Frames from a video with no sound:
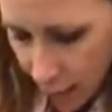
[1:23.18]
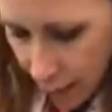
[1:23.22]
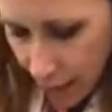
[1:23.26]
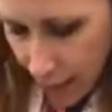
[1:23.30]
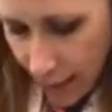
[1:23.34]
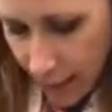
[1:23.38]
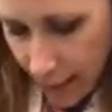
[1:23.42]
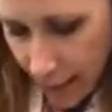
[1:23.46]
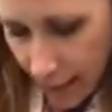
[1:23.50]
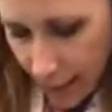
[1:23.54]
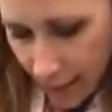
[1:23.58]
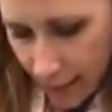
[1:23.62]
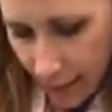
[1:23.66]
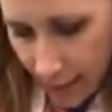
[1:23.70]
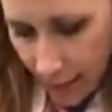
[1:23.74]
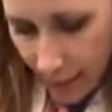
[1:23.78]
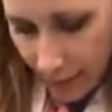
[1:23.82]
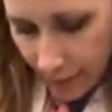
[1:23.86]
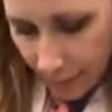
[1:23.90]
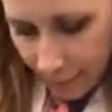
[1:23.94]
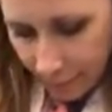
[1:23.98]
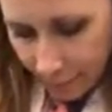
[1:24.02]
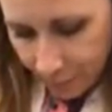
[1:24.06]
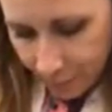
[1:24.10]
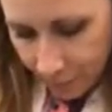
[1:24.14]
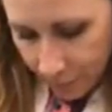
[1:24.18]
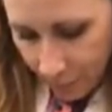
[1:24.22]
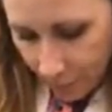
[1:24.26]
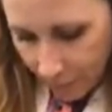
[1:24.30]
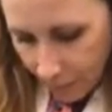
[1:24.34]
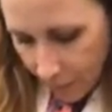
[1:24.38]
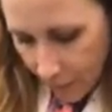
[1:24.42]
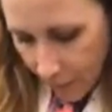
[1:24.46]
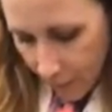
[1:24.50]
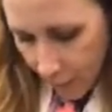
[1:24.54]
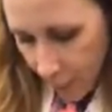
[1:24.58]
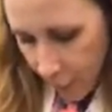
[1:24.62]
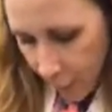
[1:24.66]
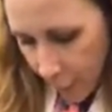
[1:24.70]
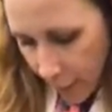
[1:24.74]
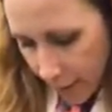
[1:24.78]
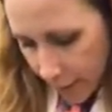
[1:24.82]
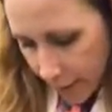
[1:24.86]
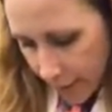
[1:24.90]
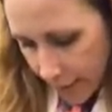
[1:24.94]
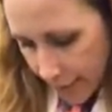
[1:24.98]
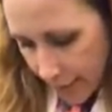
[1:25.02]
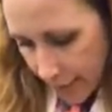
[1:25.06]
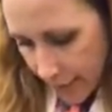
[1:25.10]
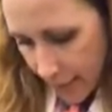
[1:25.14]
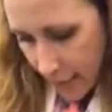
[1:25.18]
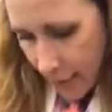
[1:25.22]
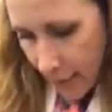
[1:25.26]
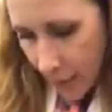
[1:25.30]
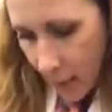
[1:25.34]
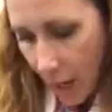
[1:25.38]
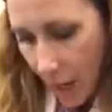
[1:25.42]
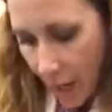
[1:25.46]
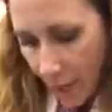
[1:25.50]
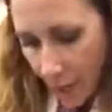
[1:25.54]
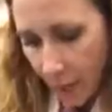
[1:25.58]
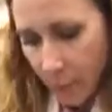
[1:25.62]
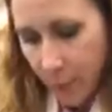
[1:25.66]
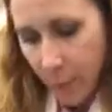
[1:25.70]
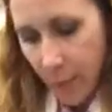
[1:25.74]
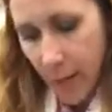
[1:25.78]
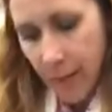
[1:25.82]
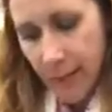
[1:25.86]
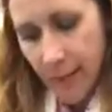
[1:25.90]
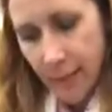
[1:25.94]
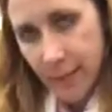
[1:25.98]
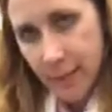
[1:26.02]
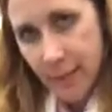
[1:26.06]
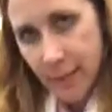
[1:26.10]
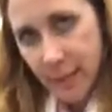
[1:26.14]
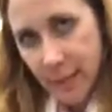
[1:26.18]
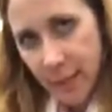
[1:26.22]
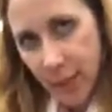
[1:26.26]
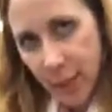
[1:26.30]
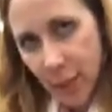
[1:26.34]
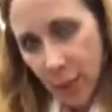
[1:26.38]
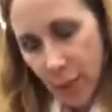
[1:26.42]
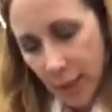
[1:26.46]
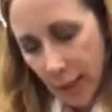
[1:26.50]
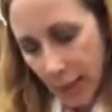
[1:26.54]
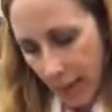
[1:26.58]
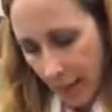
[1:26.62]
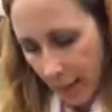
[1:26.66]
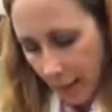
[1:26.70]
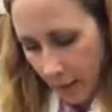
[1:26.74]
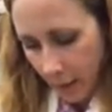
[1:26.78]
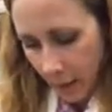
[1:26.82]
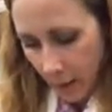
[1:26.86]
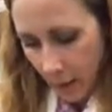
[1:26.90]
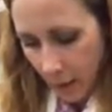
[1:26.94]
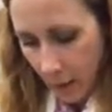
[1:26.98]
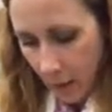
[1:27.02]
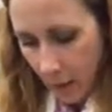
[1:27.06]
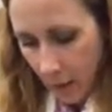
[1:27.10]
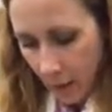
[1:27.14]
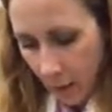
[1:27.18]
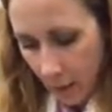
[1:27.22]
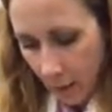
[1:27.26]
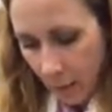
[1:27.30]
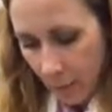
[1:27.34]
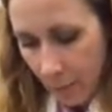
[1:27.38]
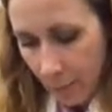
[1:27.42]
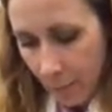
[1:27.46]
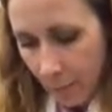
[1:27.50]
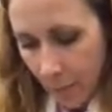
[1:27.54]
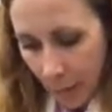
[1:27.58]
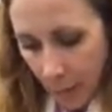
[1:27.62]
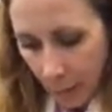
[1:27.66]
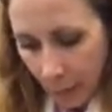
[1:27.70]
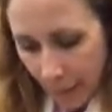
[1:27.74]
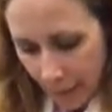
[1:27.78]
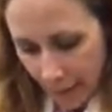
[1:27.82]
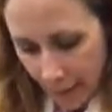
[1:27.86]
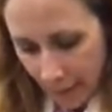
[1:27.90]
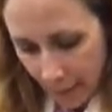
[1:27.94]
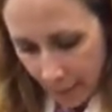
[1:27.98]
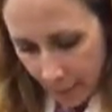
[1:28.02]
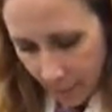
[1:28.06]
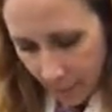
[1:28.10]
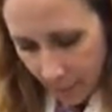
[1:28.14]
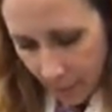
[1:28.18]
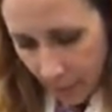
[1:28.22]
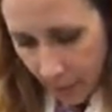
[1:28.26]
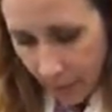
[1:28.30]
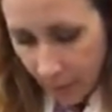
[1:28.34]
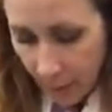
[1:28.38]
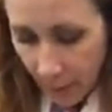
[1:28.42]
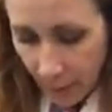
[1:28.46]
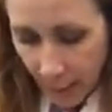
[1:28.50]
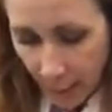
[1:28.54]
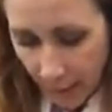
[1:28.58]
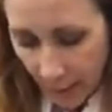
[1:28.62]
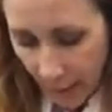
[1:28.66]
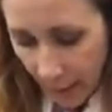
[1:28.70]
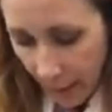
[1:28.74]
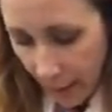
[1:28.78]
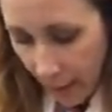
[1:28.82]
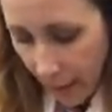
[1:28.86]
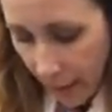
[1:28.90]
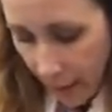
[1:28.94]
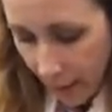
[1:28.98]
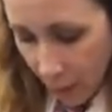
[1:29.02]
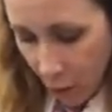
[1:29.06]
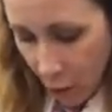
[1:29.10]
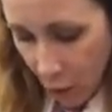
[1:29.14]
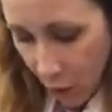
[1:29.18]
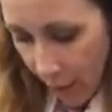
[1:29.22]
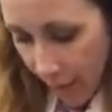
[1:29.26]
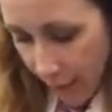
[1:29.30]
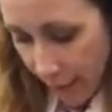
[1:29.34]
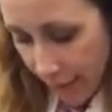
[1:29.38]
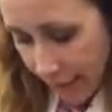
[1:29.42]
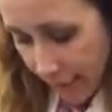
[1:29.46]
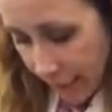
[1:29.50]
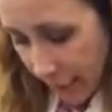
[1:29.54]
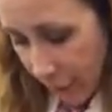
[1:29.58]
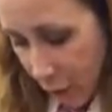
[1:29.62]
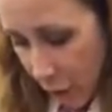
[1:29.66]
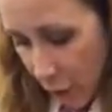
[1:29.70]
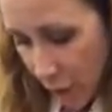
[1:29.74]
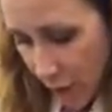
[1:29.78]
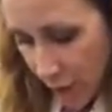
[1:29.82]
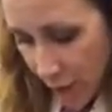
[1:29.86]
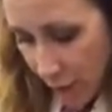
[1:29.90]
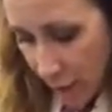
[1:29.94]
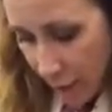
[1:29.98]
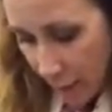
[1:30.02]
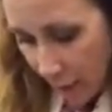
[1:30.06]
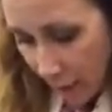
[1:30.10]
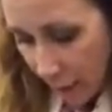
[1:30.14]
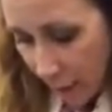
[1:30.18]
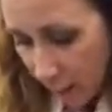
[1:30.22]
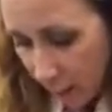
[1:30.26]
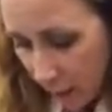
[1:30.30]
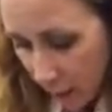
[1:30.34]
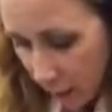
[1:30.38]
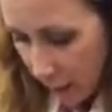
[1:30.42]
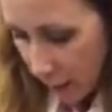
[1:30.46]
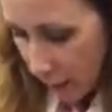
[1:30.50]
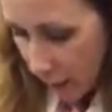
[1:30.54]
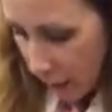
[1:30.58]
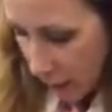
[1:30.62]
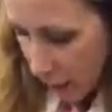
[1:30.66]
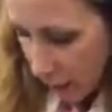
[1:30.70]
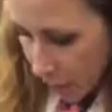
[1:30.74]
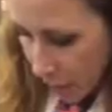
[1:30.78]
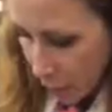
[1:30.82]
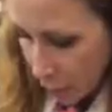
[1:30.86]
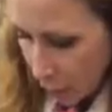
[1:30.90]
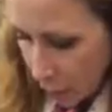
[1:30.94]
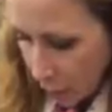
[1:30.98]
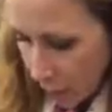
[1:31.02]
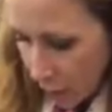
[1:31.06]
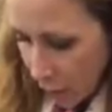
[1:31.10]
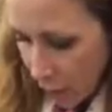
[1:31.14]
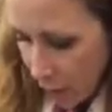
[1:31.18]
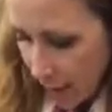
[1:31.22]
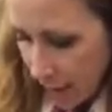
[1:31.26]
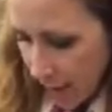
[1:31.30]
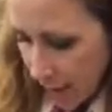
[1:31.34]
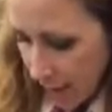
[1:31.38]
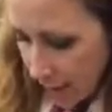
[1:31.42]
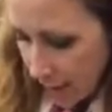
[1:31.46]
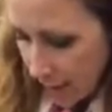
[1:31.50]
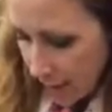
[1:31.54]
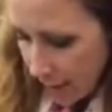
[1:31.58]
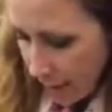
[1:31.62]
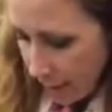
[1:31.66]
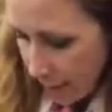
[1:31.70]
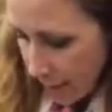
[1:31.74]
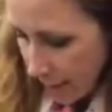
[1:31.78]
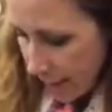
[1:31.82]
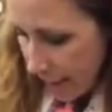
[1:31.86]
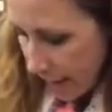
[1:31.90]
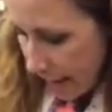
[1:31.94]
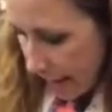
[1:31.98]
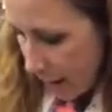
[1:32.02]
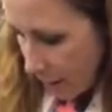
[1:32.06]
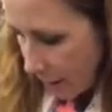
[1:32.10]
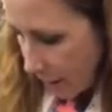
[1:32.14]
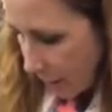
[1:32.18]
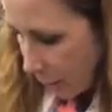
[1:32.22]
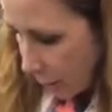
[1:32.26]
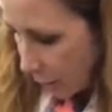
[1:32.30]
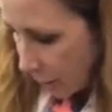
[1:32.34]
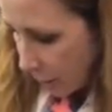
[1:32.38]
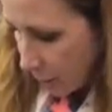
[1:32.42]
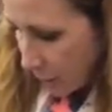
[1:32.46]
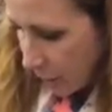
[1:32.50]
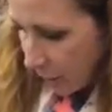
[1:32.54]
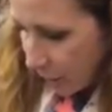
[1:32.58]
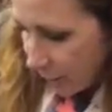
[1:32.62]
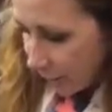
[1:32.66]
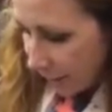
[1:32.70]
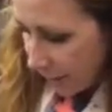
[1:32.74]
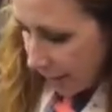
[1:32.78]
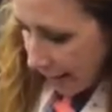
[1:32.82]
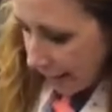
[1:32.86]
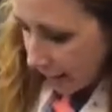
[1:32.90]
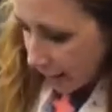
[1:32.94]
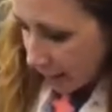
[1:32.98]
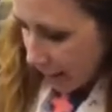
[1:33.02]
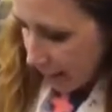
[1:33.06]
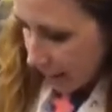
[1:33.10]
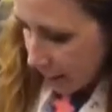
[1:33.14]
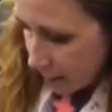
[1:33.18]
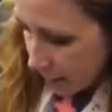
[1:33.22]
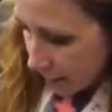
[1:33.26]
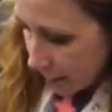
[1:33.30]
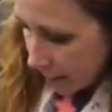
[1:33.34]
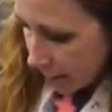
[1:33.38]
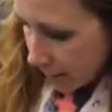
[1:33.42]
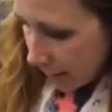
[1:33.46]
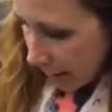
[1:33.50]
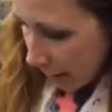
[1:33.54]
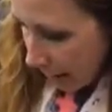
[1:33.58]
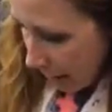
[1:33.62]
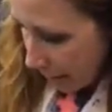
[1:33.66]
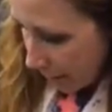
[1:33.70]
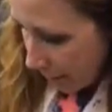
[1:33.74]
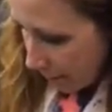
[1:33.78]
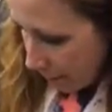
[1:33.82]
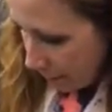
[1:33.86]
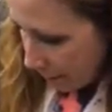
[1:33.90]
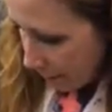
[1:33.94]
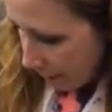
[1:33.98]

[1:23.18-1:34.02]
can um, put other product in here like bigger pots and or even like a, a, a, dish that's bigger. So you can take this up and down and you can put flatter items on top.